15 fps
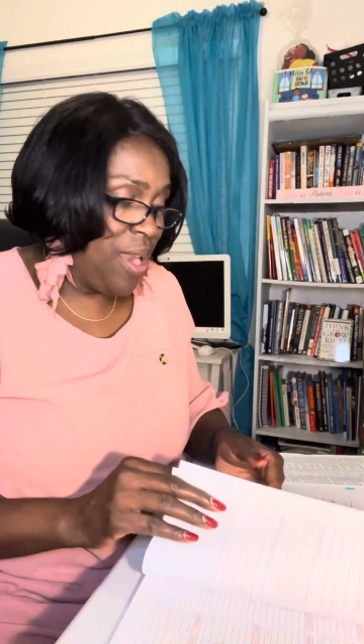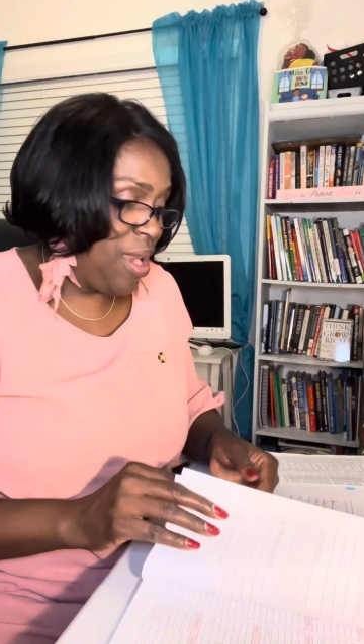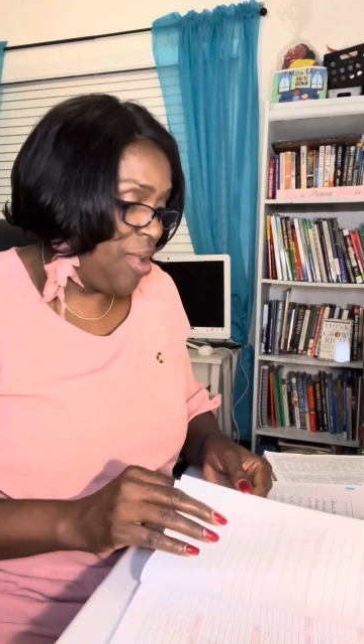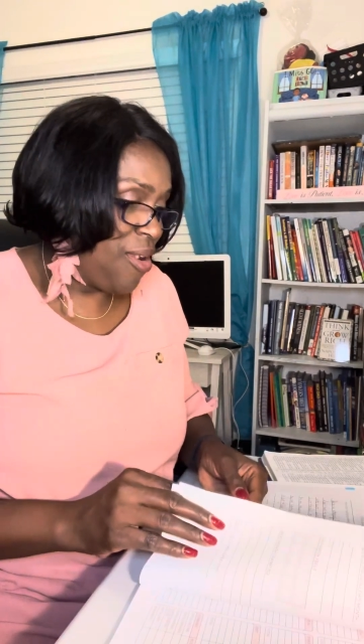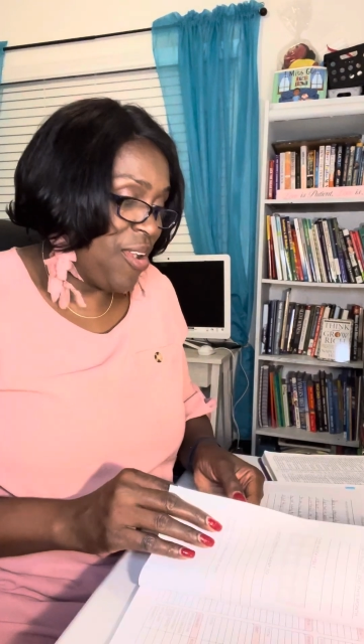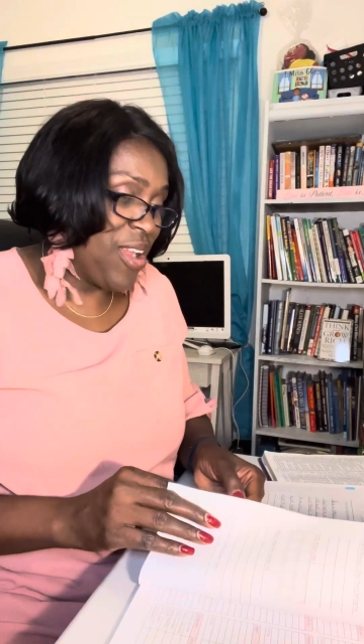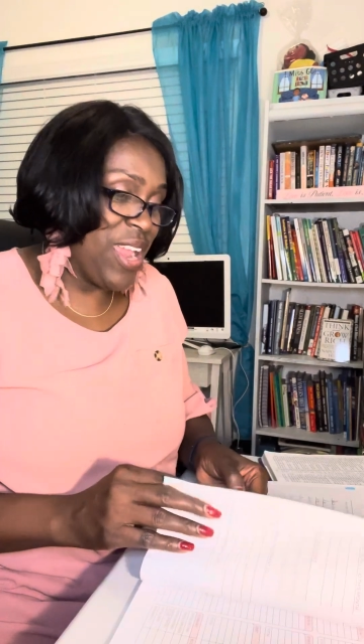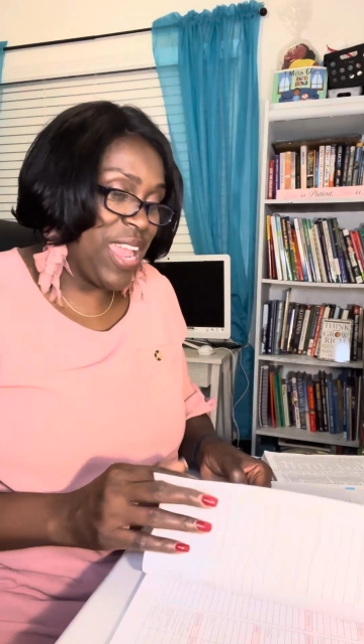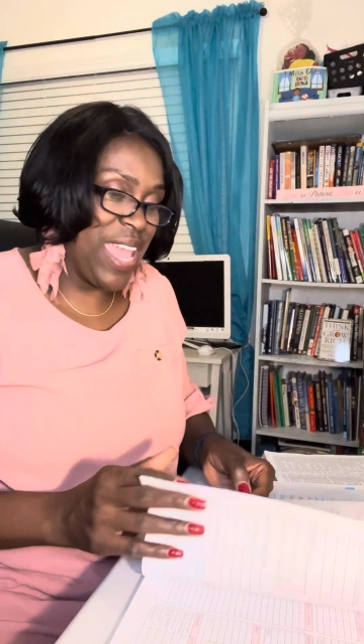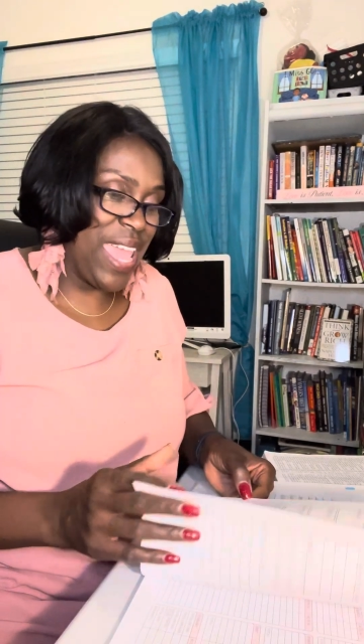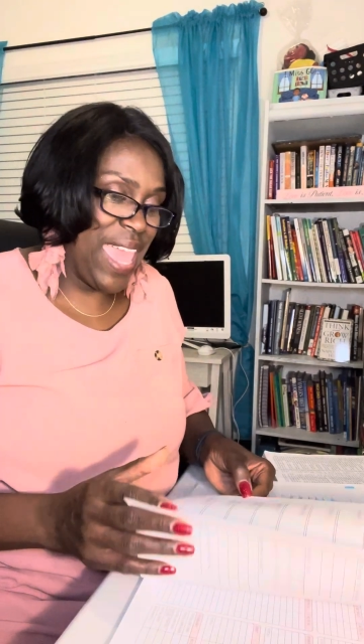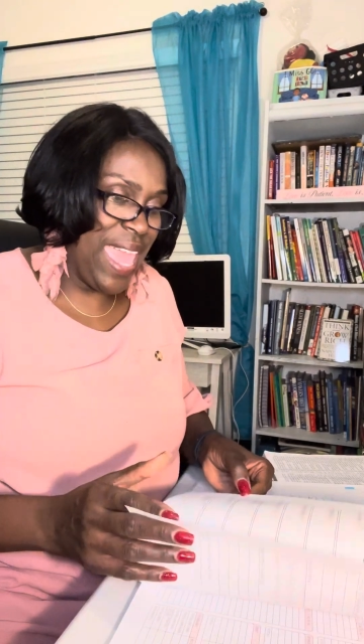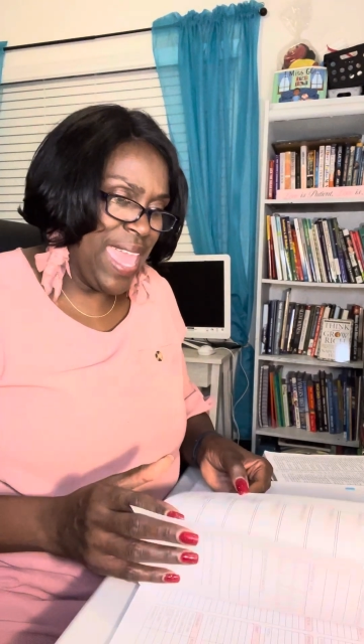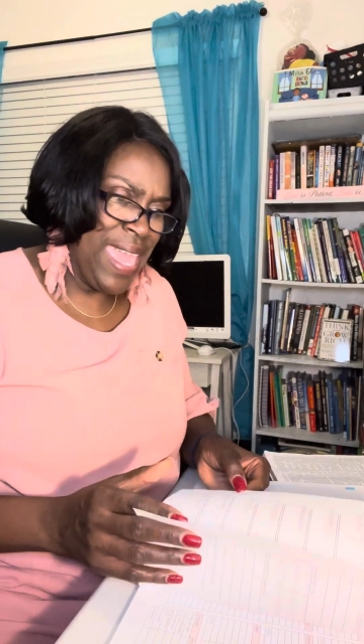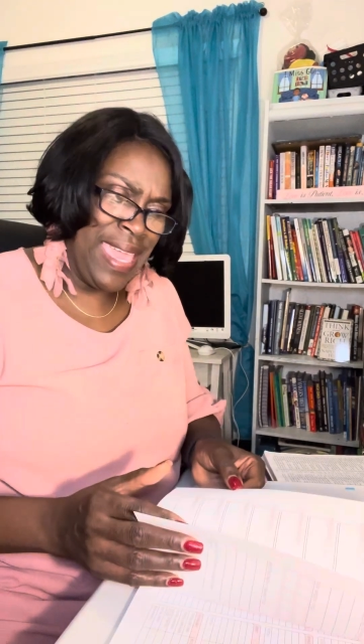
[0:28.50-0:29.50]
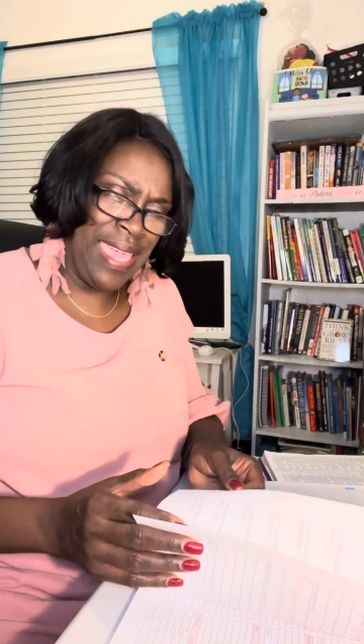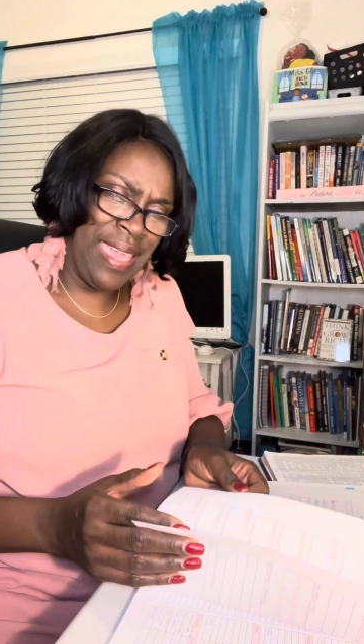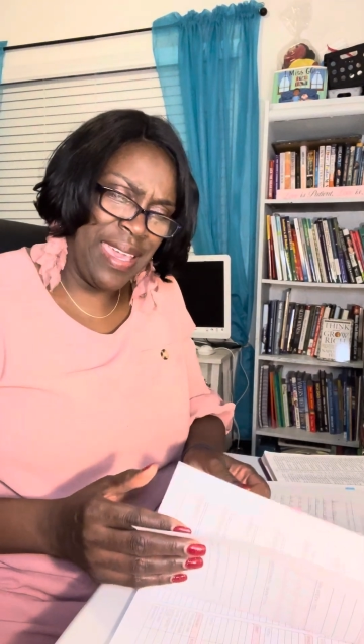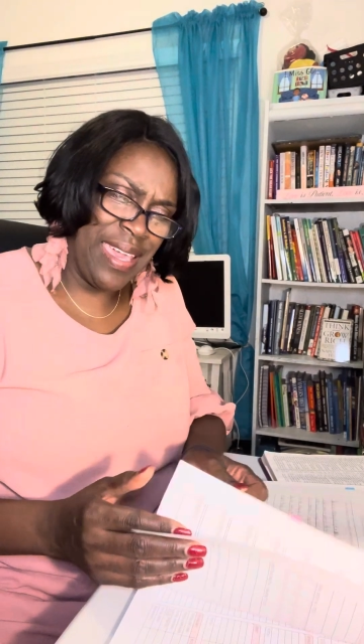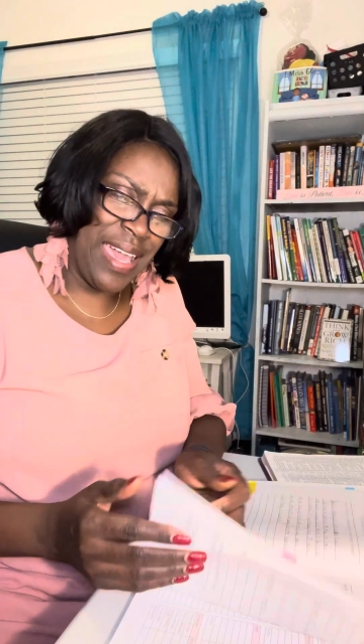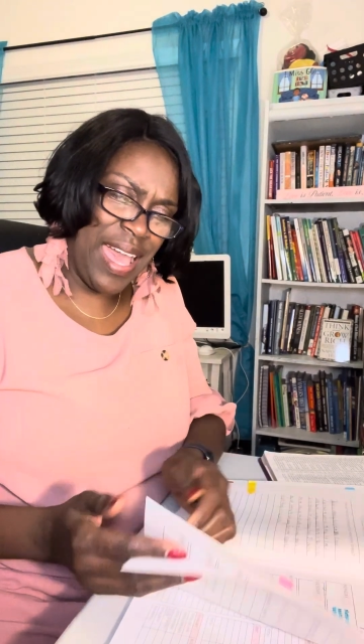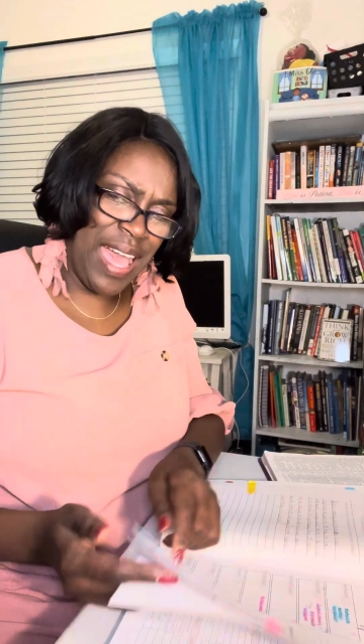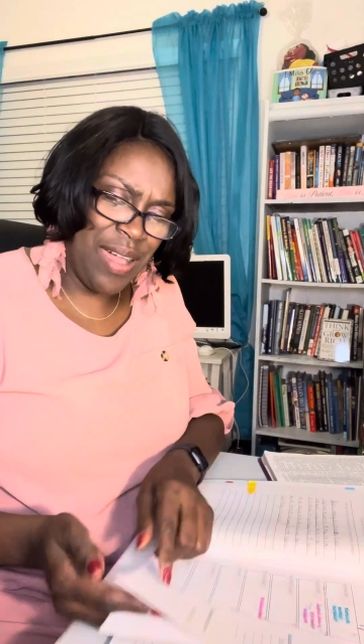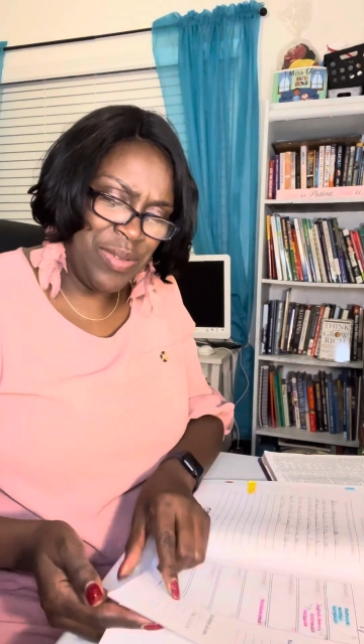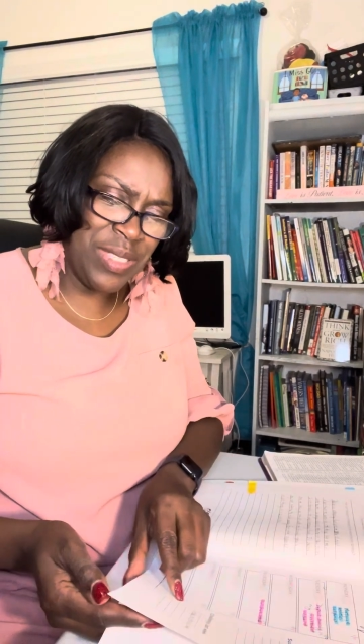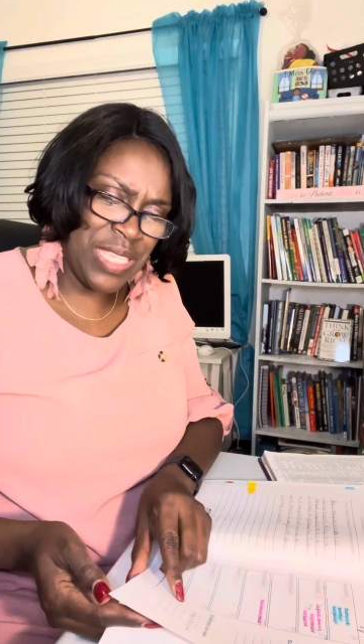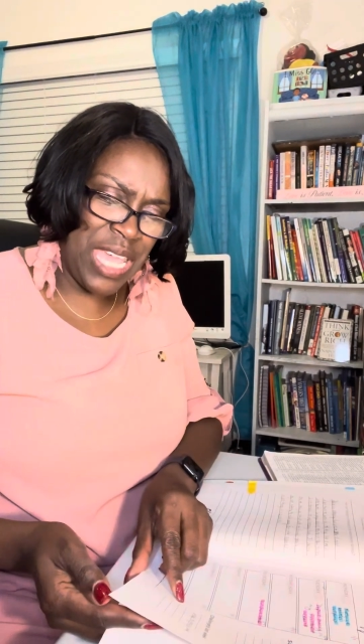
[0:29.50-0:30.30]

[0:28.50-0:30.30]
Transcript: Or, hey, I was